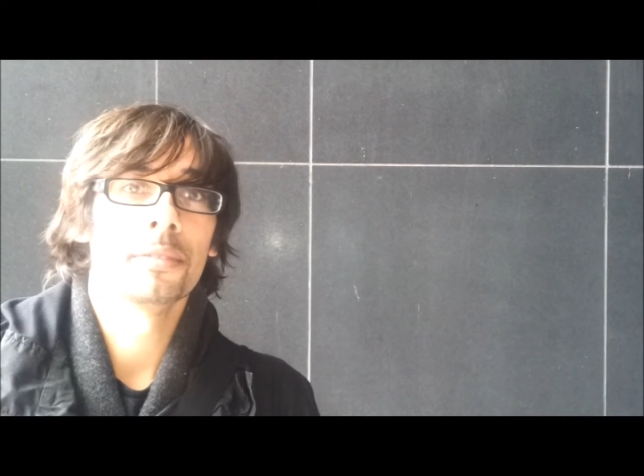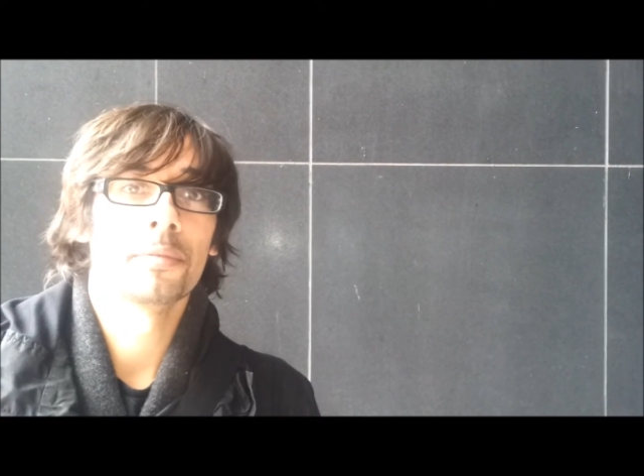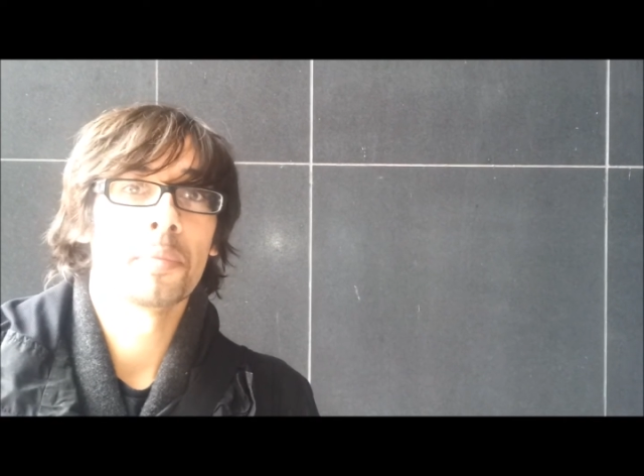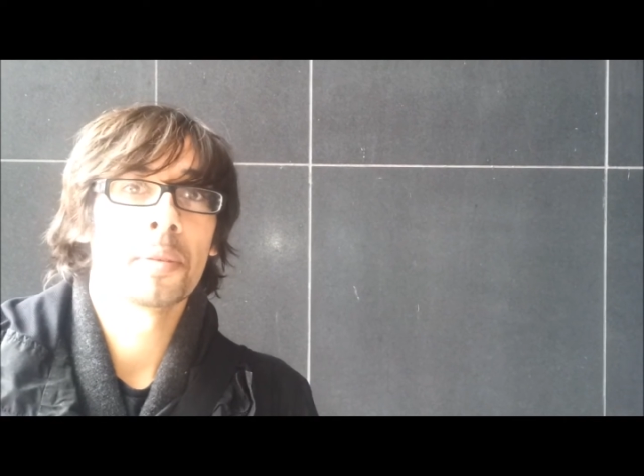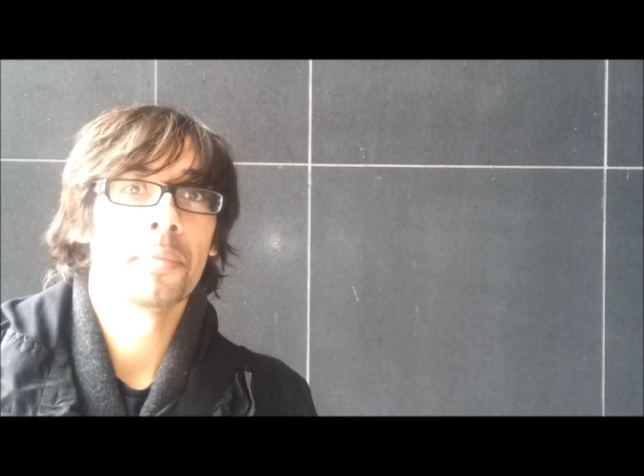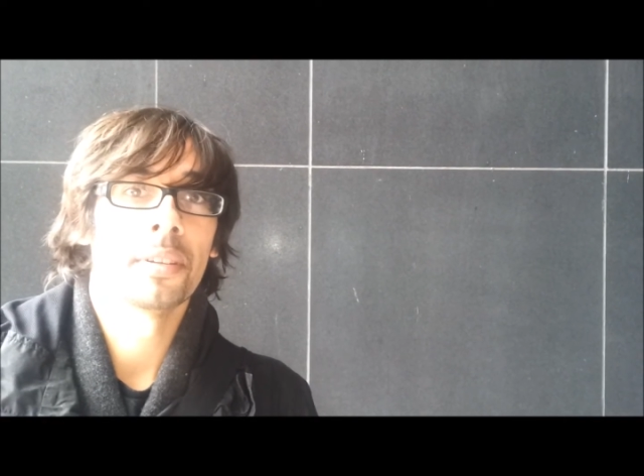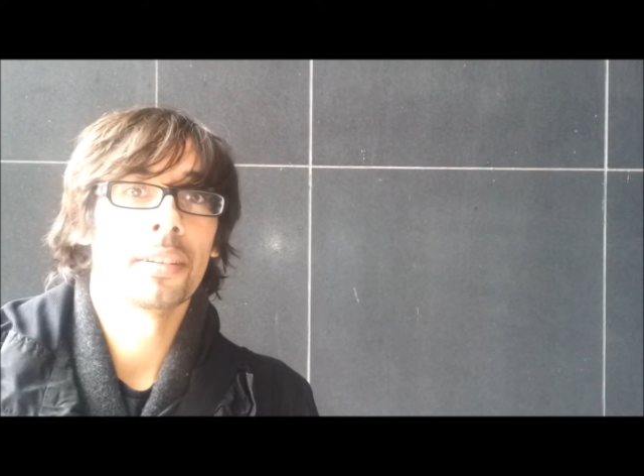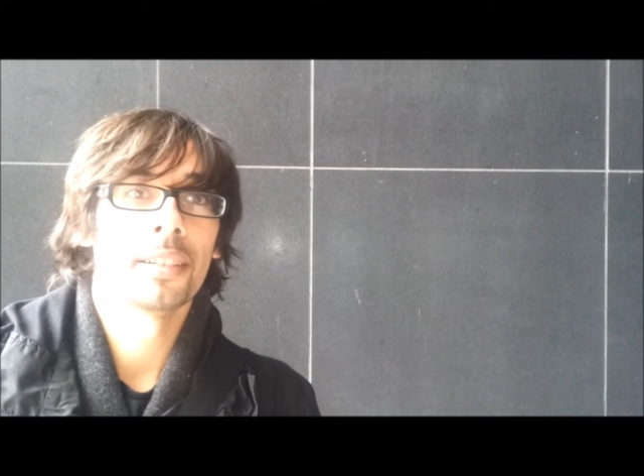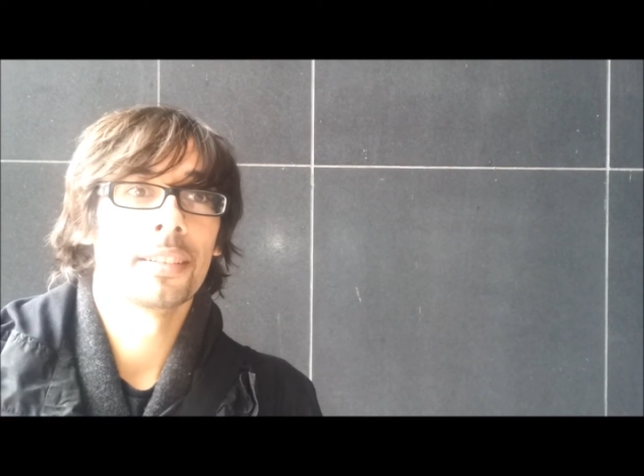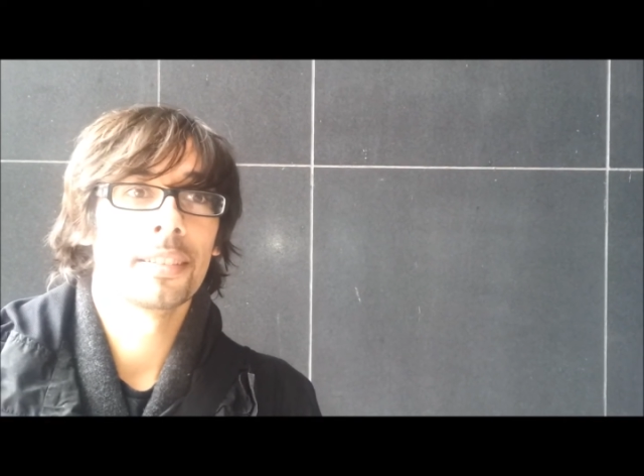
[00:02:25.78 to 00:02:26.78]
remember
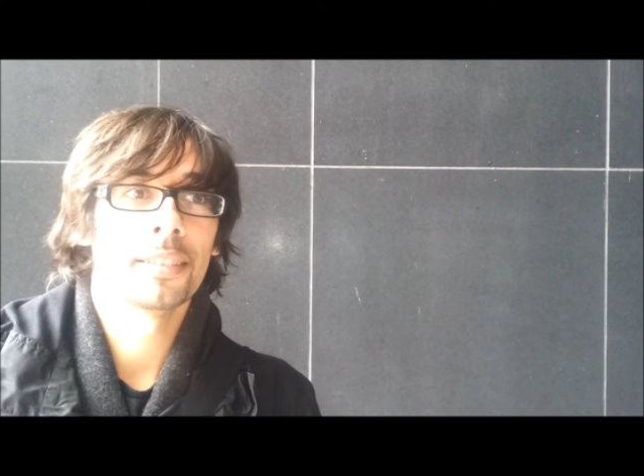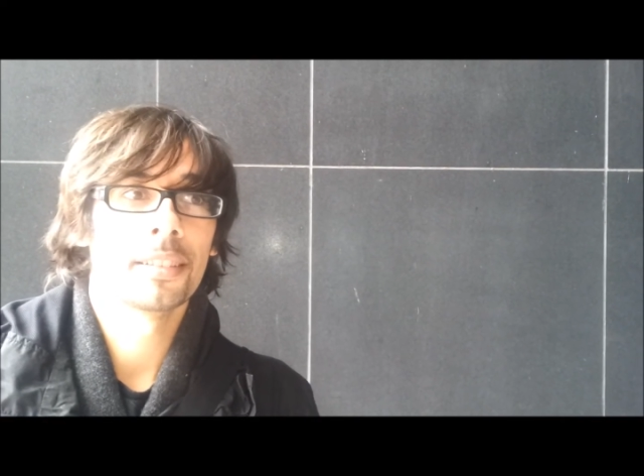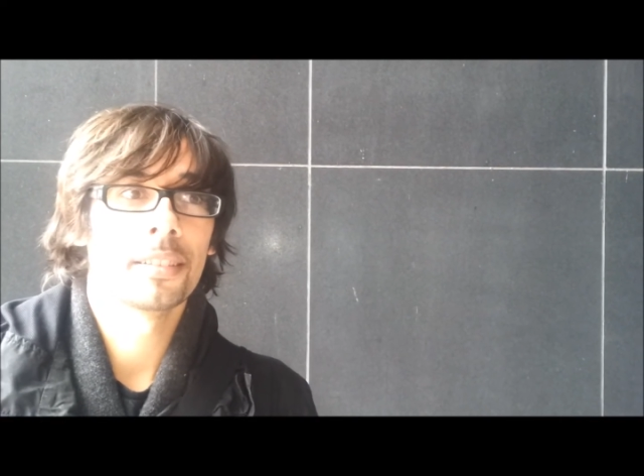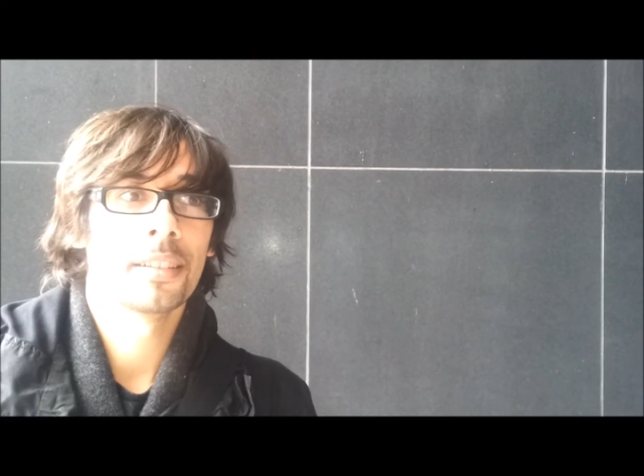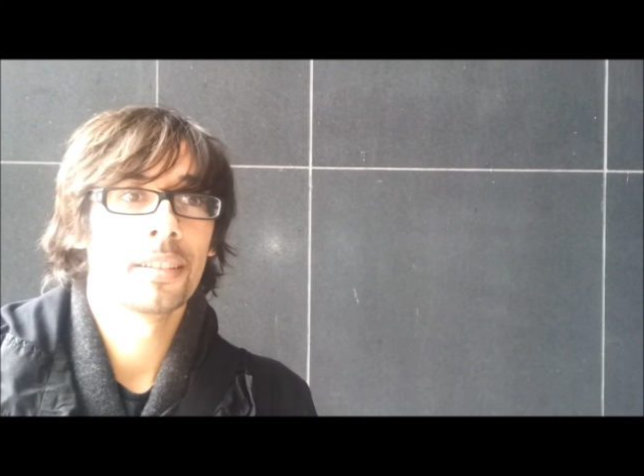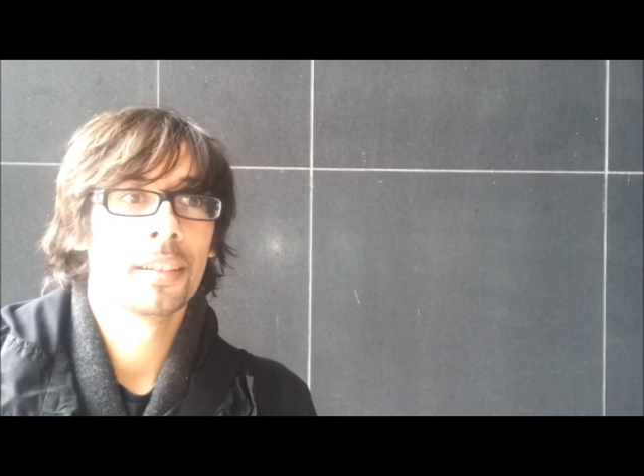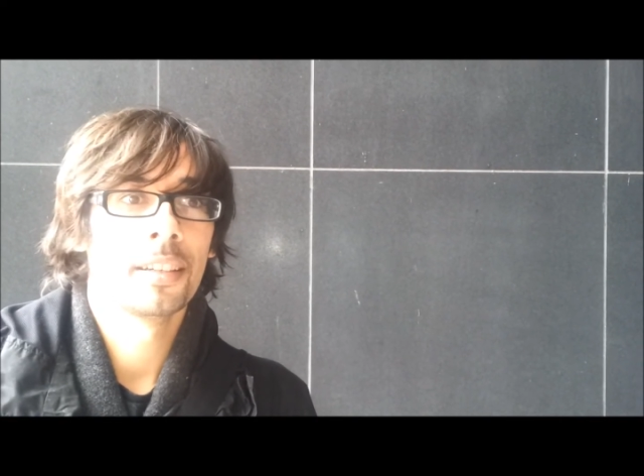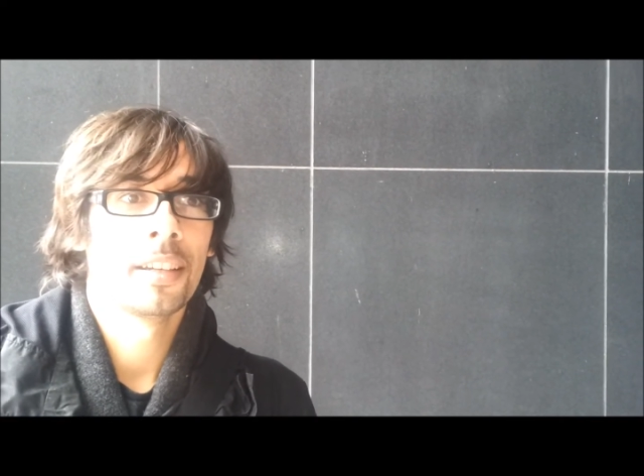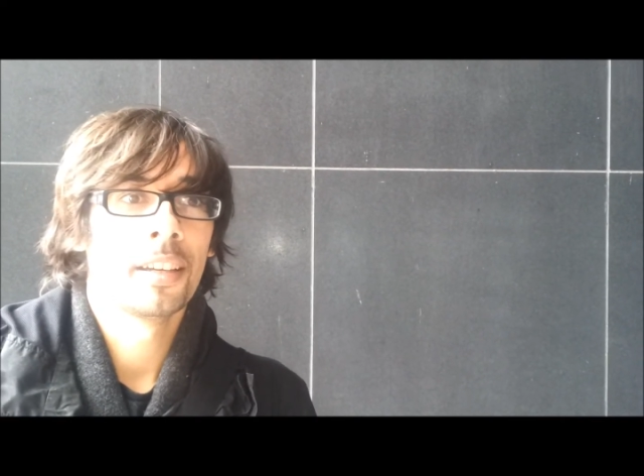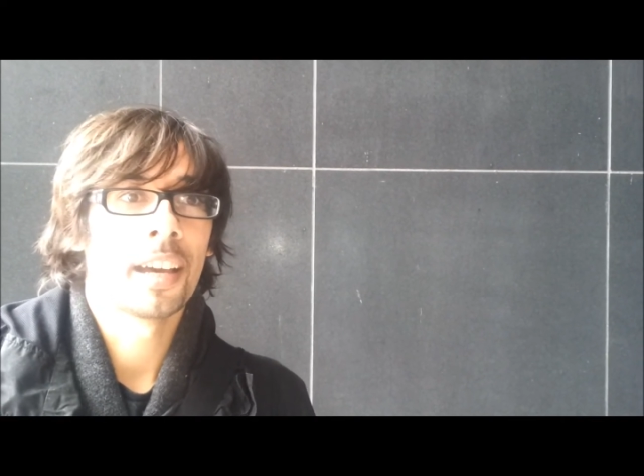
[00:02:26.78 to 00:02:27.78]
that
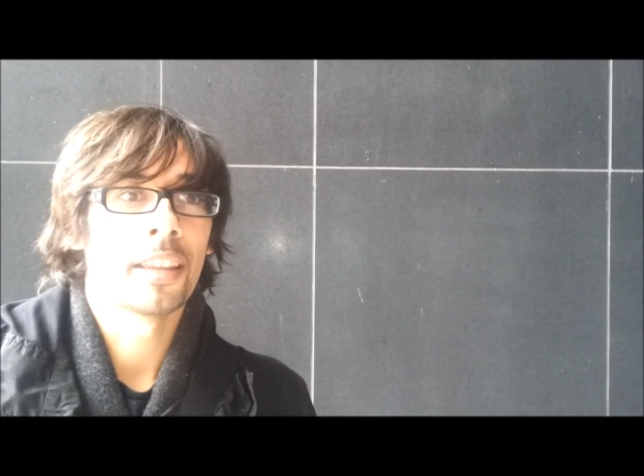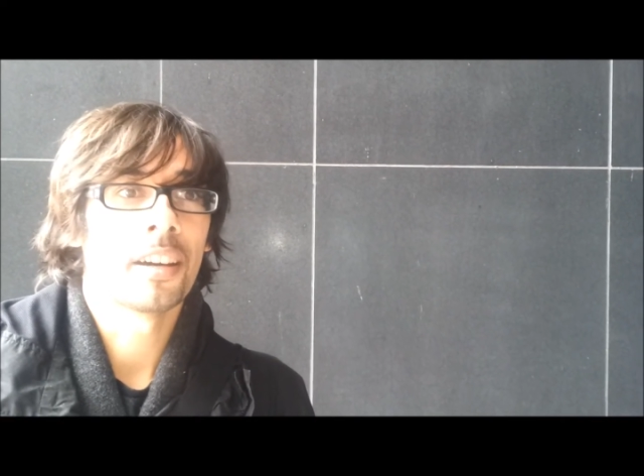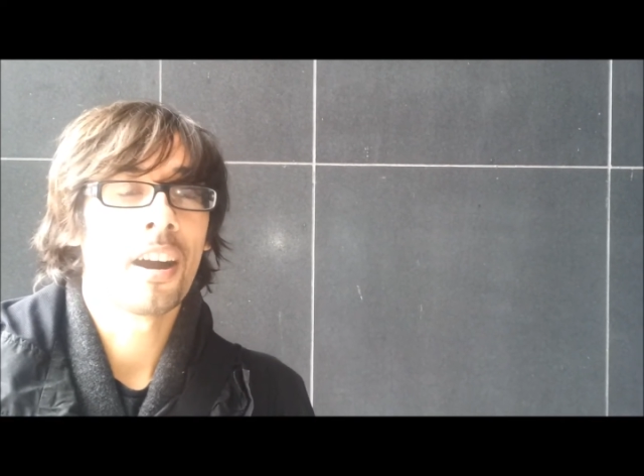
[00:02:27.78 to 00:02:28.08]
at the